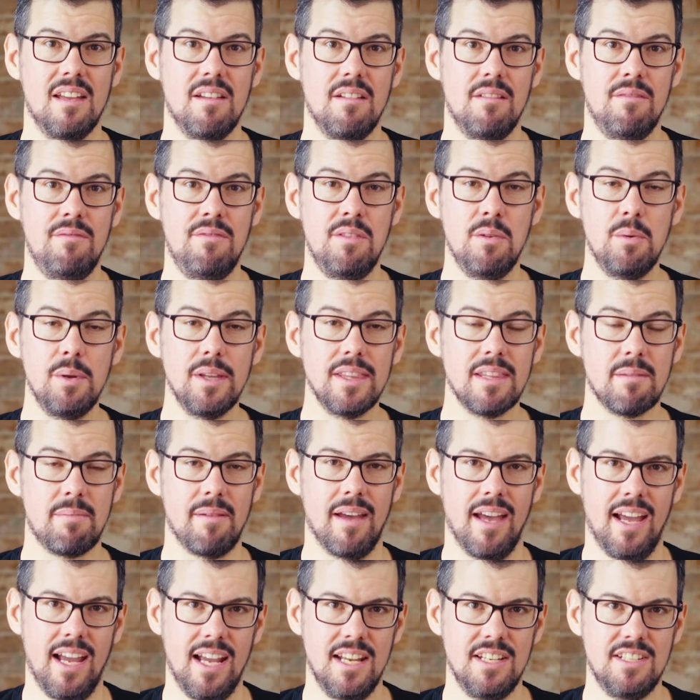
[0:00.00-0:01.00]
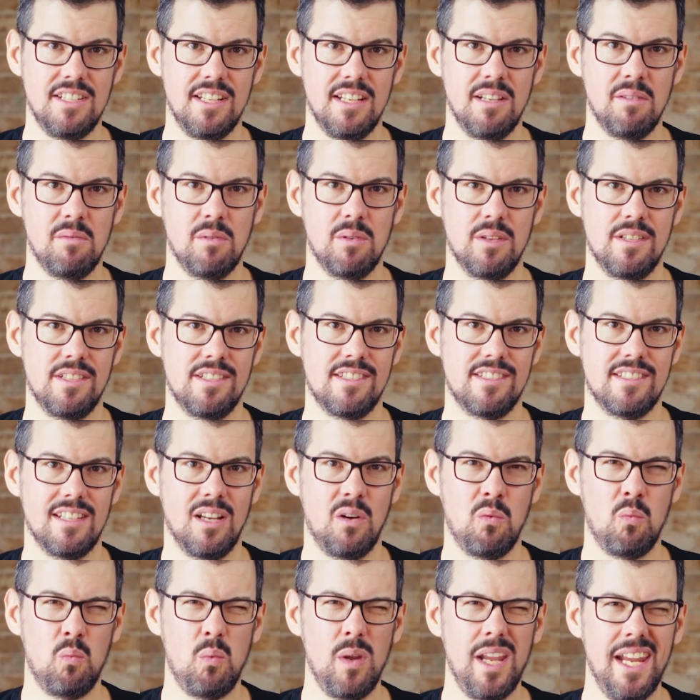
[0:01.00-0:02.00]
Viewing the page, it was
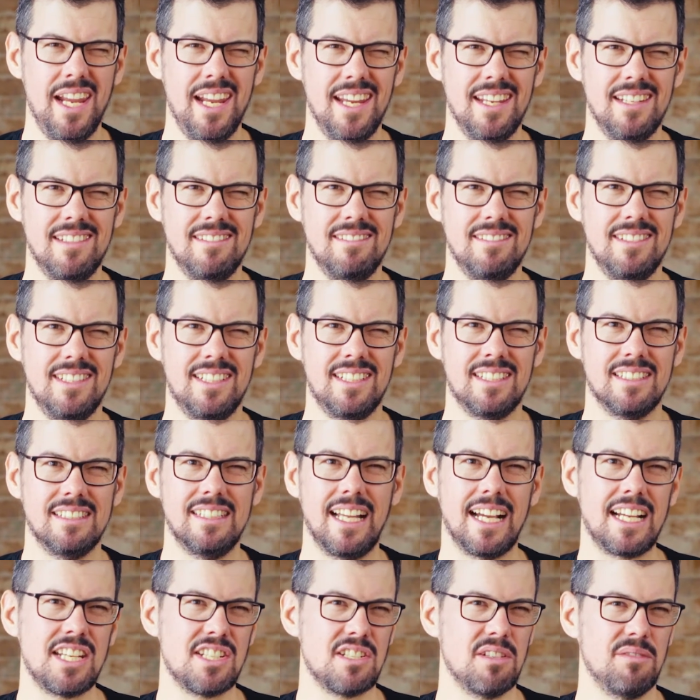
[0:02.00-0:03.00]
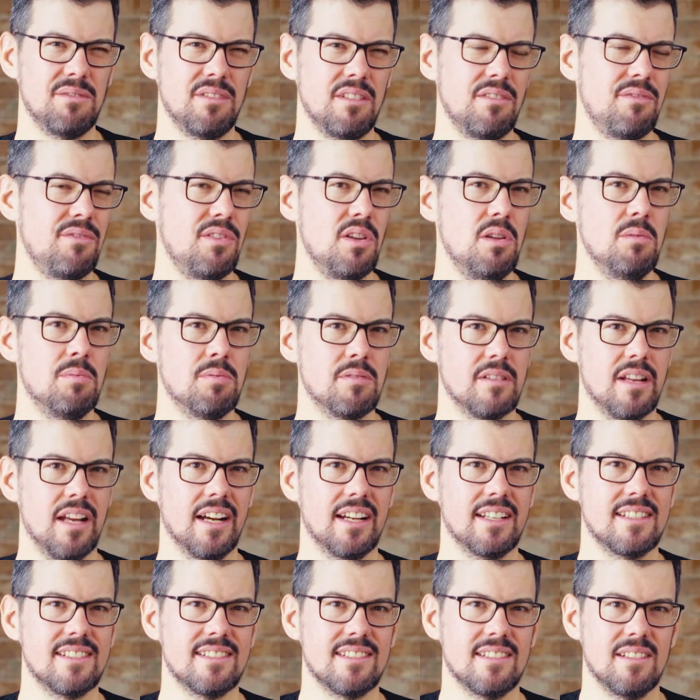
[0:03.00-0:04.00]
a weird collection of a few
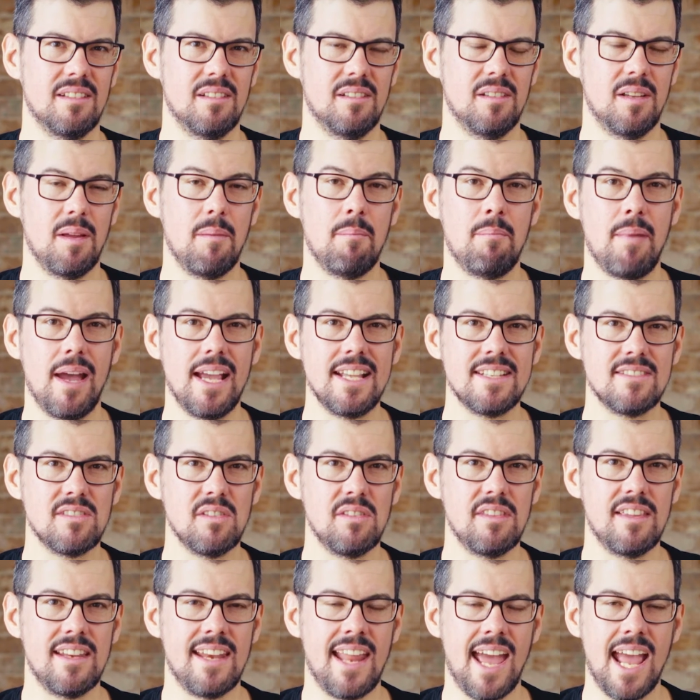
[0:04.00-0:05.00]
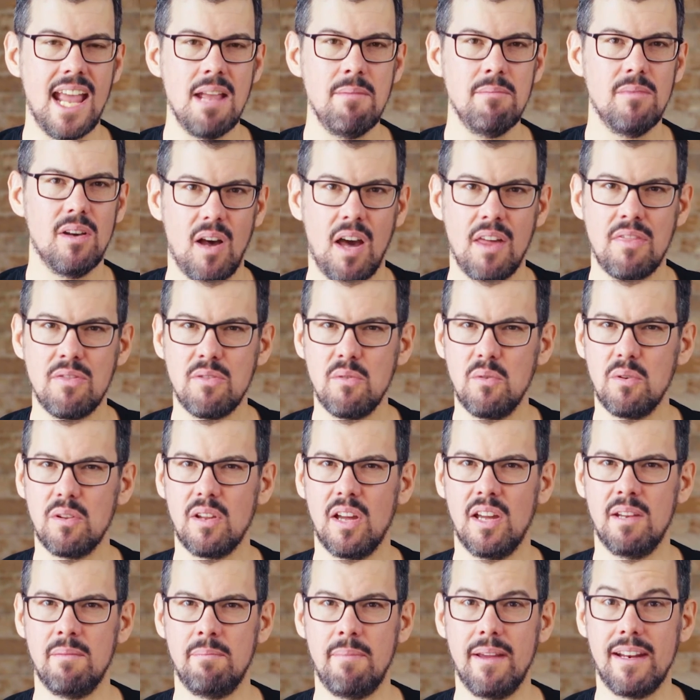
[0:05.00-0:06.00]
products. Based on the name, I thought
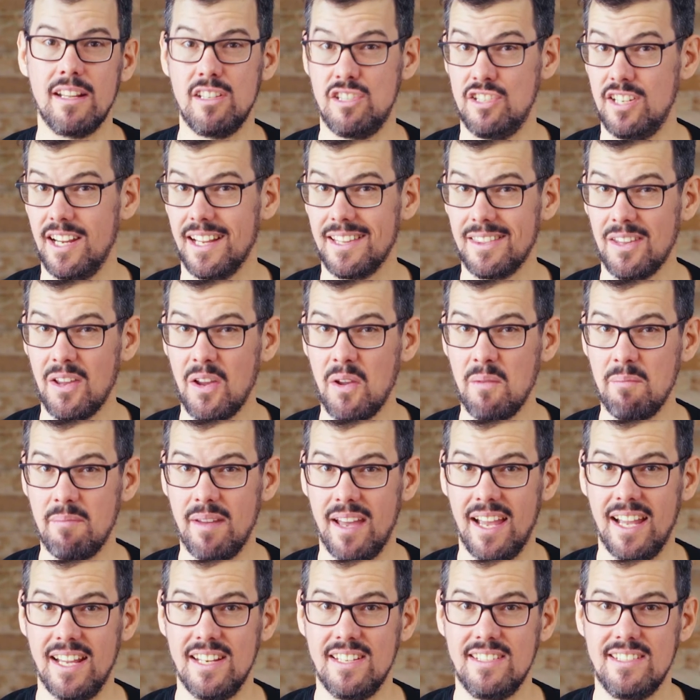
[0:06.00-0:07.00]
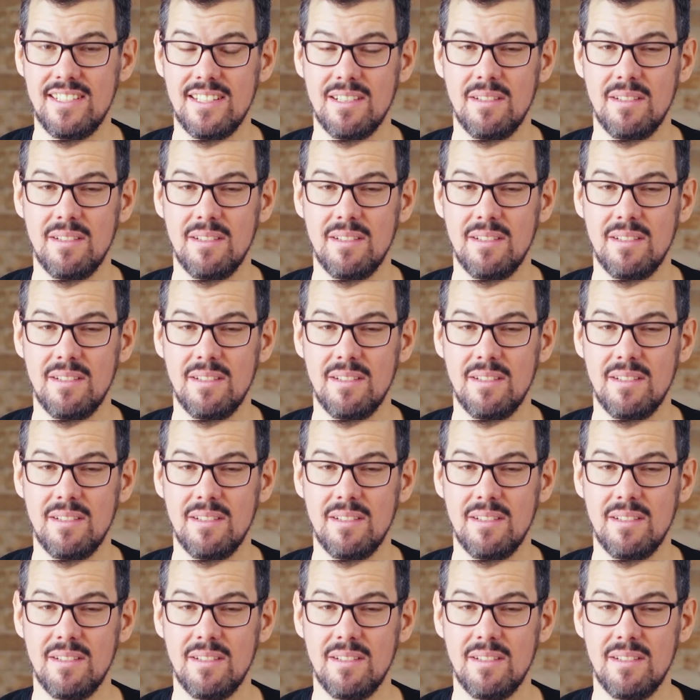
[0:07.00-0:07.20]
I'd better check the homepage.